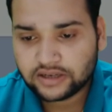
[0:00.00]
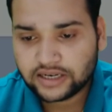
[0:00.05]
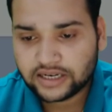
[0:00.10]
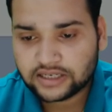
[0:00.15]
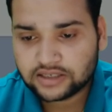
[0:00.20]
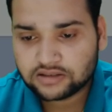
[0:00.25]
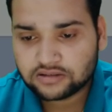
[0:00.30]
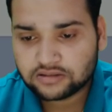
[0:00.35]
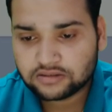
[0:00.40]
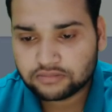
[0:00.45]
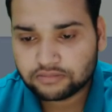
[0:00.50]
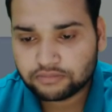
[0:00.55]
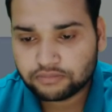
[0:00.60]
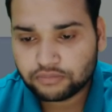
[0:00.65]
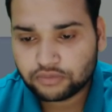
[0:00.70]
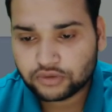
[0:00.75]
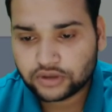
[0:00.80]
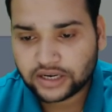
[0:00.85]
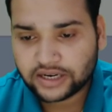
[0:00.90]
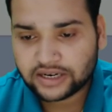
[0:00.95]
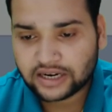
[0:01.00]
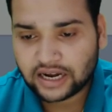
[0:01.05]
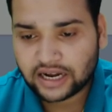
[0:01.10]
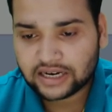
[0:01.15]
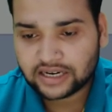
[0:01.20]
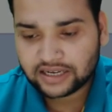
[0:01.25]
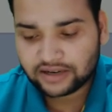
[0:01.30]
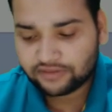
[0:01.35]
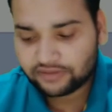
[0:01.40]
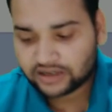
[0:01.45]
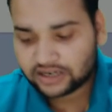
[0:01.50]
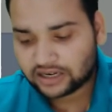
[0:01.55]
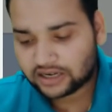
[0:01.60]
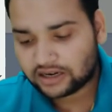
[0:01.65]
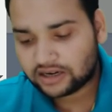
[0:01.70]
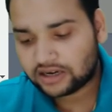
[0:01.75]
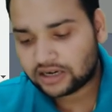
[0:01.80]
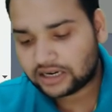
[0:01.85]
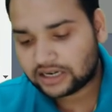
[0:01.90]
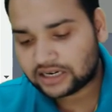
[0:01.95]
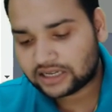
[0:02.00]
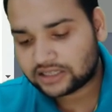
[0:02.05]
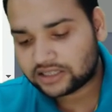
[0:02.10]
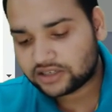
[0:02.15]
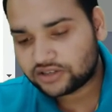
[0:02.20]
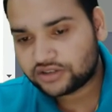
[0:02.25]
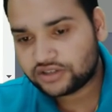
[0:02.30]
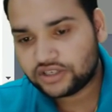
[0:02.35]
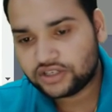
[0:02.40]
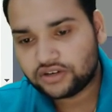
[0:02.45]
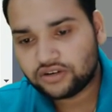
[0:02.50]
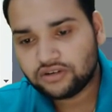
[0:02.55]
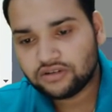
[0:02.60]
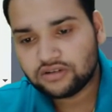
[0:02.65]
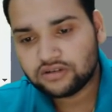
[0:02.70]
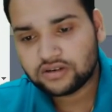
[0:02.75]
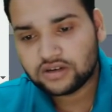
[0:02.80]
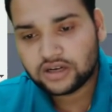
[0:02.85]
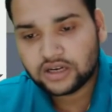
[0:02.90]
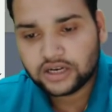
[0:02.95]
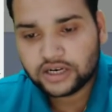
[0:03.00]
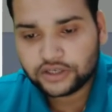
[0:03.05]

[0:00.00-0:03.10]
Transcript: let's put another 0.